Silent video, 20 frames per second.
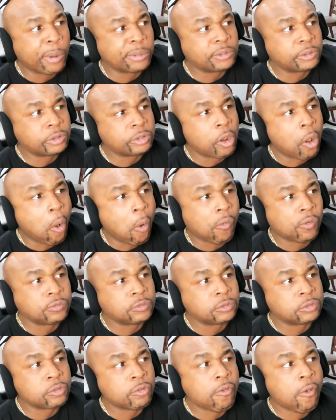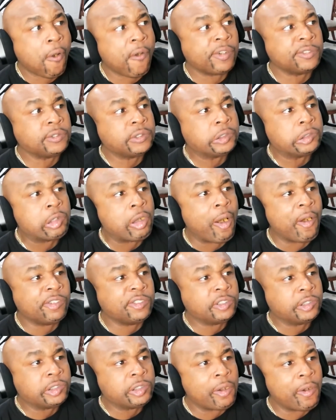Salty demeanor, wears a turtleneck?